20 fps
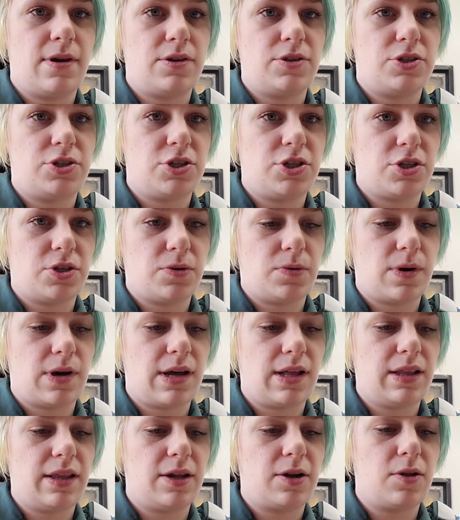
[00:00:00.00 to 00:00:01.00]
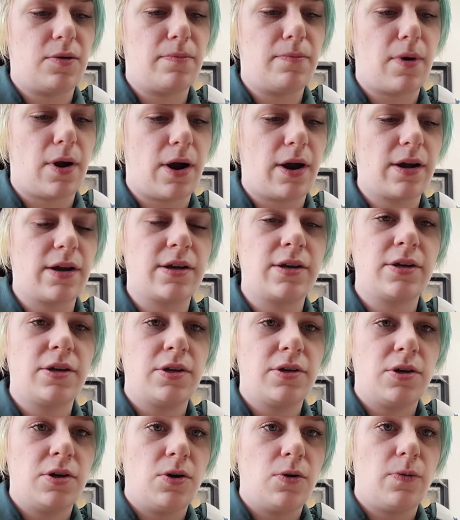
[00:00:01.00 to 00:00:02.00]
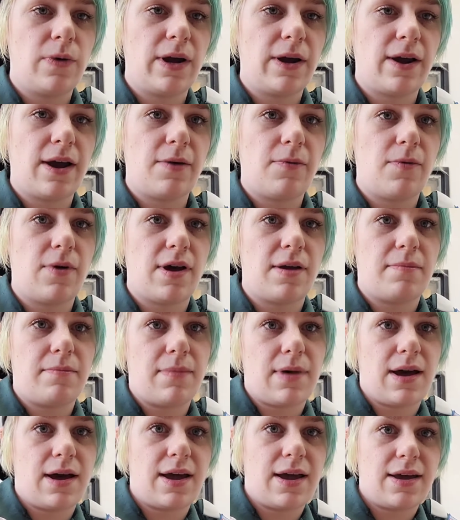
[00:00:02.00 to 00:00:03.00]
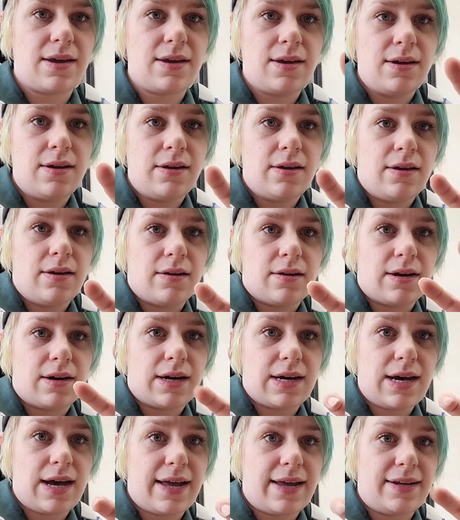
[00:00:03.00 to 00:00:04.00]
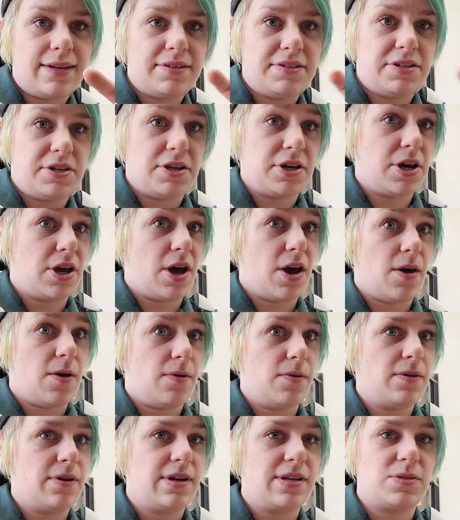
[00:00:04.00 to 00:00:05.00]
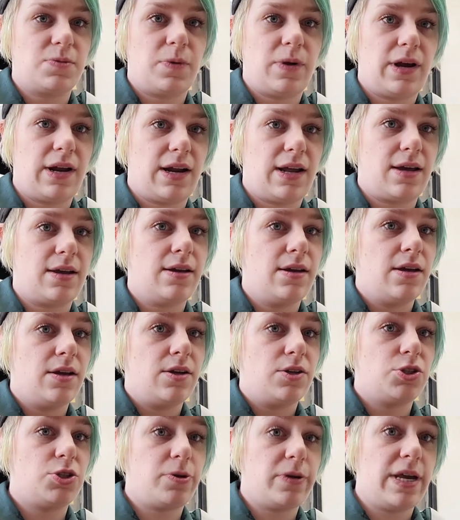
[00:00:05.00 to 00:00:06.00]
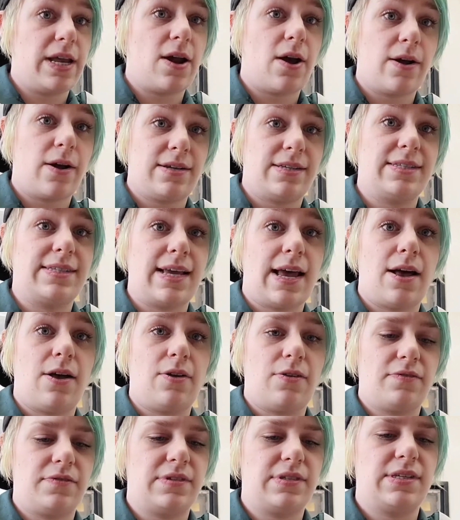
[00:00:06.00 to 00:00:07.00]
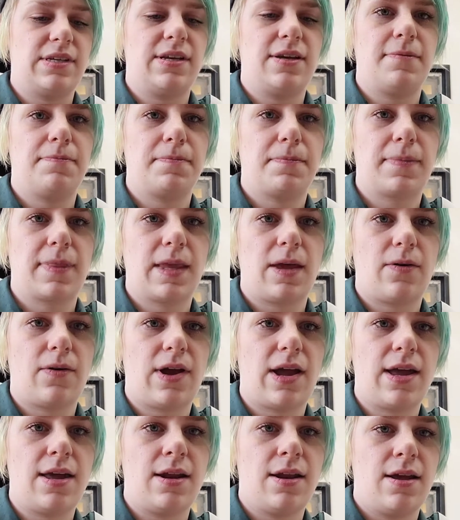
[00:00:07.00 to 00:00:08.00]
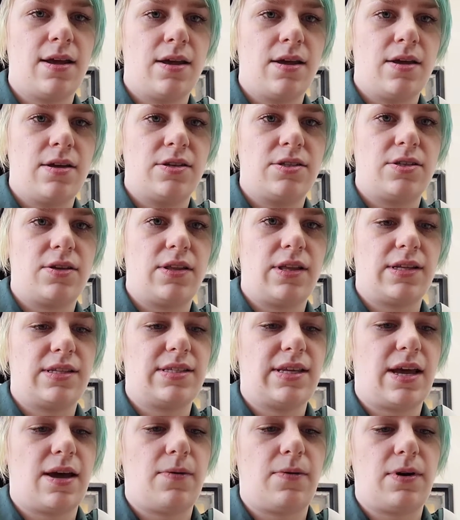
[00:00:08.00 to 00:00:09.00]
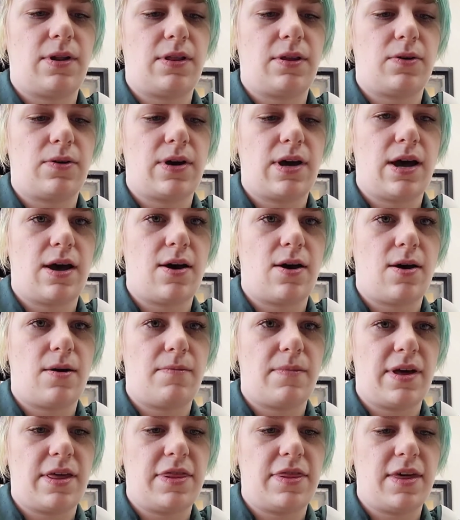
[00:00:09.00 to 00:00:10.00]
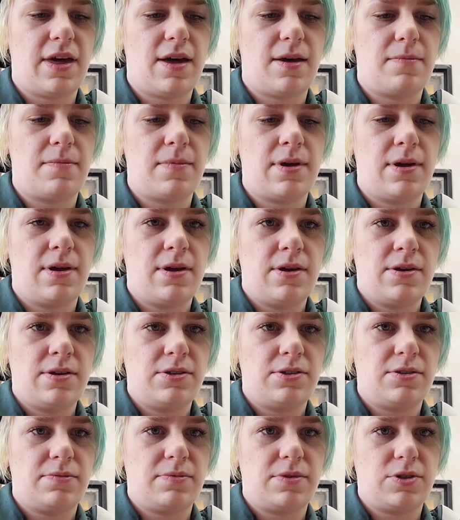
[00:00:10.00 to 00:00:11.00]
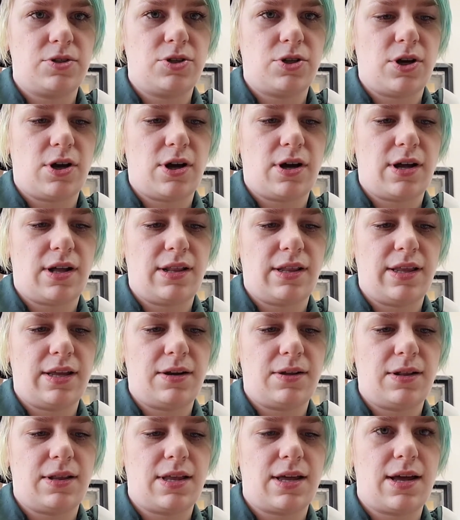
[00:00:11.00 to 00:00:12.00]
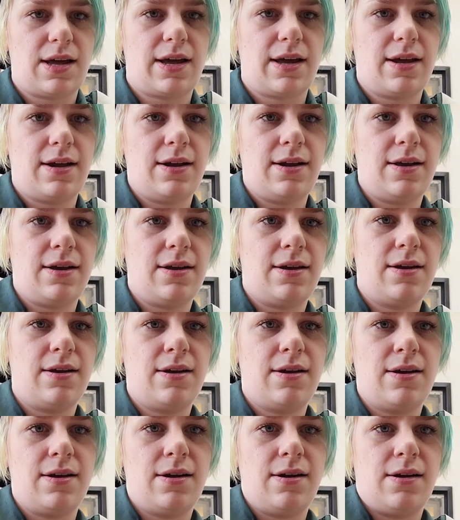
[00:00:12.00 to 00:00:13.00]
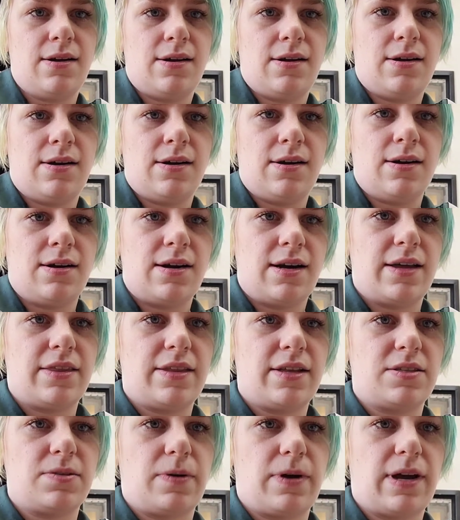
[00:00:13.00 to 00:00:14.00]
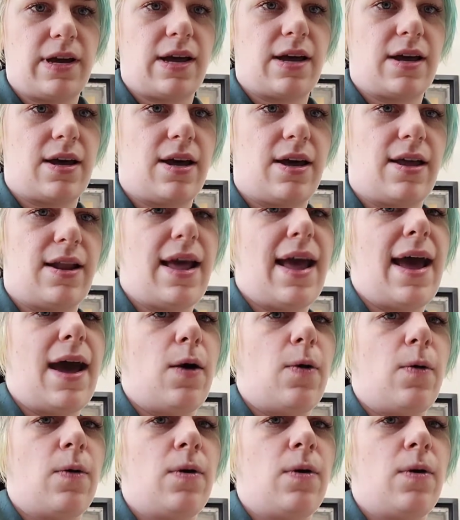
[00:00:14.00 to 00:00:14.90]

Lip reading: do a little mark where I want my cut to go, because we're going to treat ourselves. All right, so let's say I want a little cut on my thumb. So I'm going to draw a little line, and that's where I got cut. Ow.